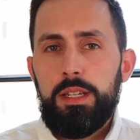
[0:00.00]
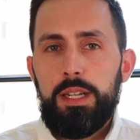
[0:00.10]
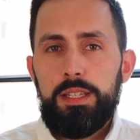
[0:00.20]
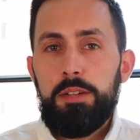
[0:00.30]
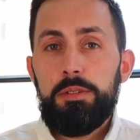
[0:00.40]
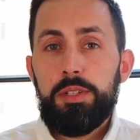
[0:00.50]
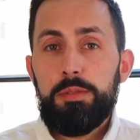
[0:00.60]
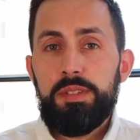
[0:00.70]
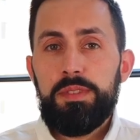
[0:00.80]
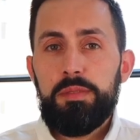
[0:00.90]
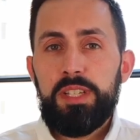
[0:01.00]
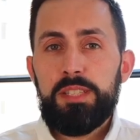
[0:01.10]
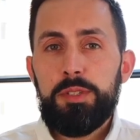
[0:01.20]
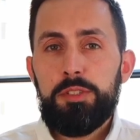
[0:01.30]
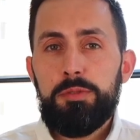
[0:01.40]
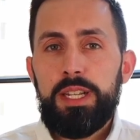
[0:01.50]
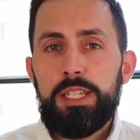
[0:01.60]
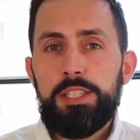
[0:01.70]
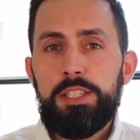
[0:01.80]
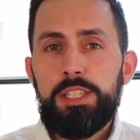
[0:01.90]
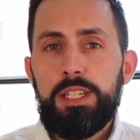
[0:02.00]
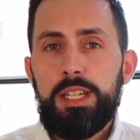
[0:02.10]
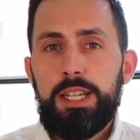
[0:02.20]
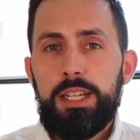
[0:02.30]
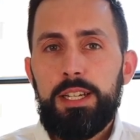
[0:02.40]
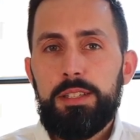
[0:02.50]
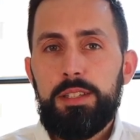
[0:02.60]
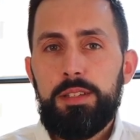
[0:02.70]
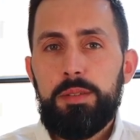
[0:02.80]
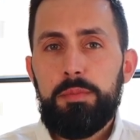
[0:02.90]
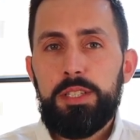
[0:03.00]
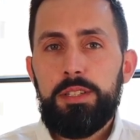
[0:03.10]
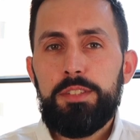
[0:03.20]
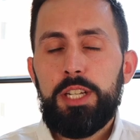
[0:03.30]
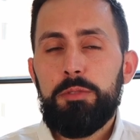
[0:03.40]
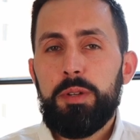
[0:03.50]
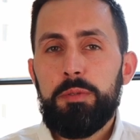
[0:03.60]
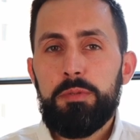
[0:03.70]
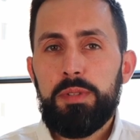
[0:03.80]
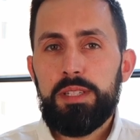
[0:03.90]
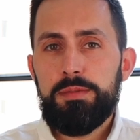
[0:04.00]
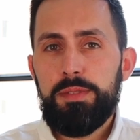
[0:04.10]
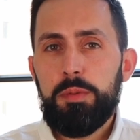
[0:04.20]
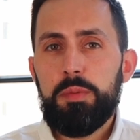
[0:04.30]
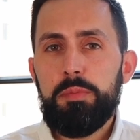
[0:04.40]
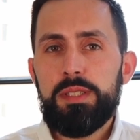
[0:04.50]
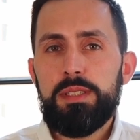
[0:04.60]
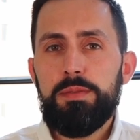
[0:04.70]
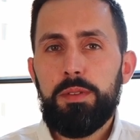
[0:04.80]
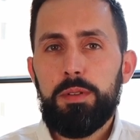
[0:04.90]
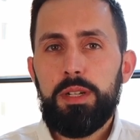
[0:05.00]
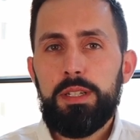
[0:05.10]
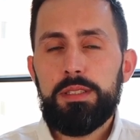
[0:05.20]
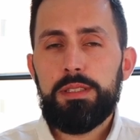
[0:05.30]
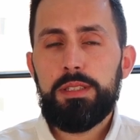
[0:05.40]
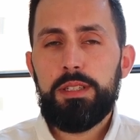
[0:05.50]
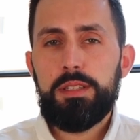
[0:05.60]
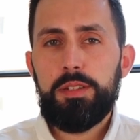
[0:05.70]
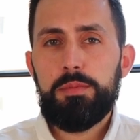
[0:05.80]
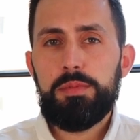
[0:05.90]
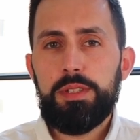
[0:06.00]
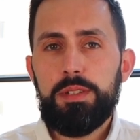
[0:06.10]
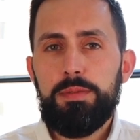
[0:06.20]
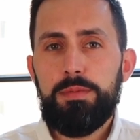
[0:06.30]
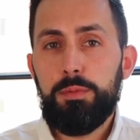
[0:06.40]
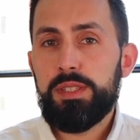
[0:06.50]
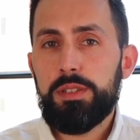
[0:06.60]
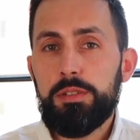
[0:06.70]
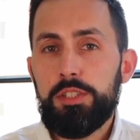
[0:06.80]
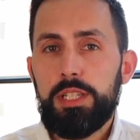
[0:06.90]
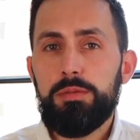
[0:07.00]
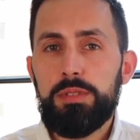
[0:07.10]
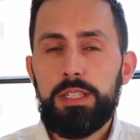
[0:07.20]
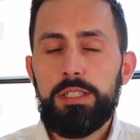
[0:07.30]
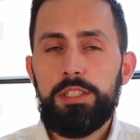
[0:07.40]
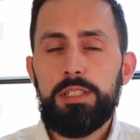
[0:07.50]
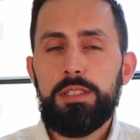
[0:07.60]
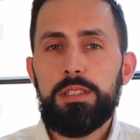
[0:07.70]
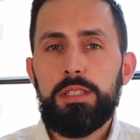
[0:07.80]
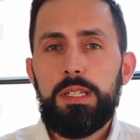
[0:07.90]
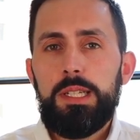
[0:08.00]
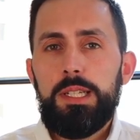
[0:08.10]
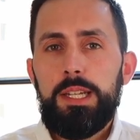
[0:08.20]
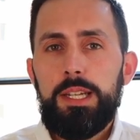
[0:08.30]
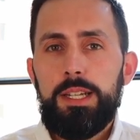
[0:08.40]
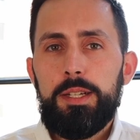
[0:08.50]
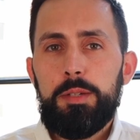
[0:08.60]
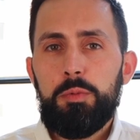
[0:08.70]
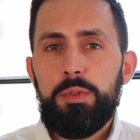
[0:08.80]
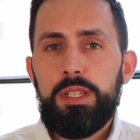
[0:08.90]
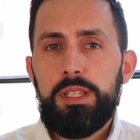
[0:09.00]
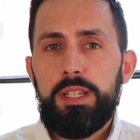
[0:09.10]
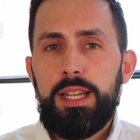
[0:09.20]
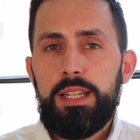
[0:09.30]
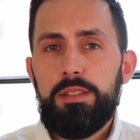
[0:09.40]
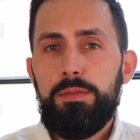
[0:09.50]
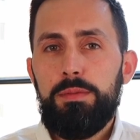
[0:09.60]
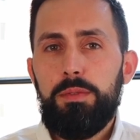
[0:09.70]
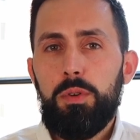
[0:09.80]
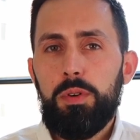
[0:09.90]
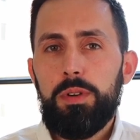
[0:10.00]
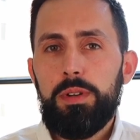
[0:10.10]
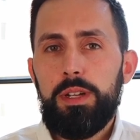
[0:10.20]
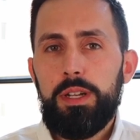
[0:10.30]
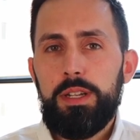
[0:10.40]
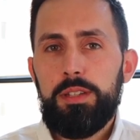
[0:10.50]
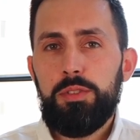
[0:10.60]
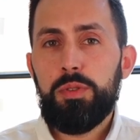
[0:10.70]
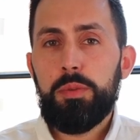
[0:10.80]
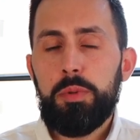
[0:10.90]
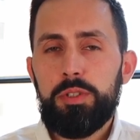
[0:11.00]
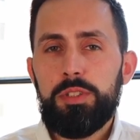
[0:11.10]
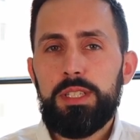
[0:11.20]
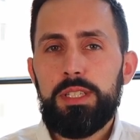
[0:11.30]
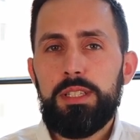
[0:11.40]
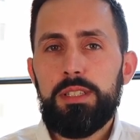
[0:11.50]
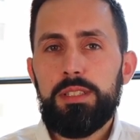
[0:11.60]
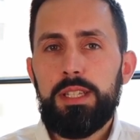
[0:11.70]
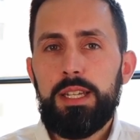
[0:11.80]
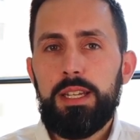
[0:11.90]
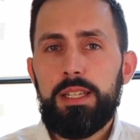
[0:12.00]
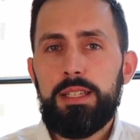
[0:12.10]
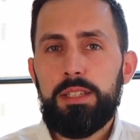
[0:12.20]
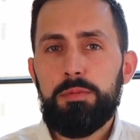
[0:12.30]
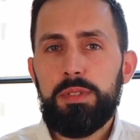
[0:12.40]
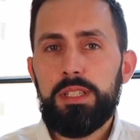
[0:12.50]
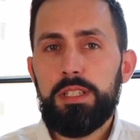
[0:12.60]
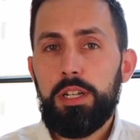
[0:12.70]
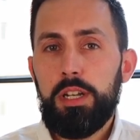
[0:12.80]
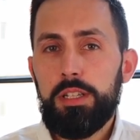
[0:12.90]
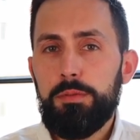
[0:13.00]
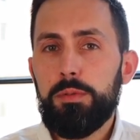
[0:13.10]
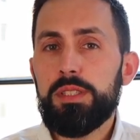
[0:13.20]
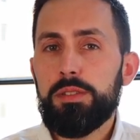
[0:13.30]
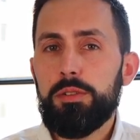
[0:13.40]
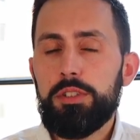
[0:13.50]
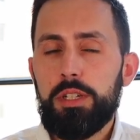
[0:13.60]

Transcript: Now in terms of investment strategy, the month of January was very busy for us in terms of research and due diligence. We had 4 new opportunities that we did a lot of research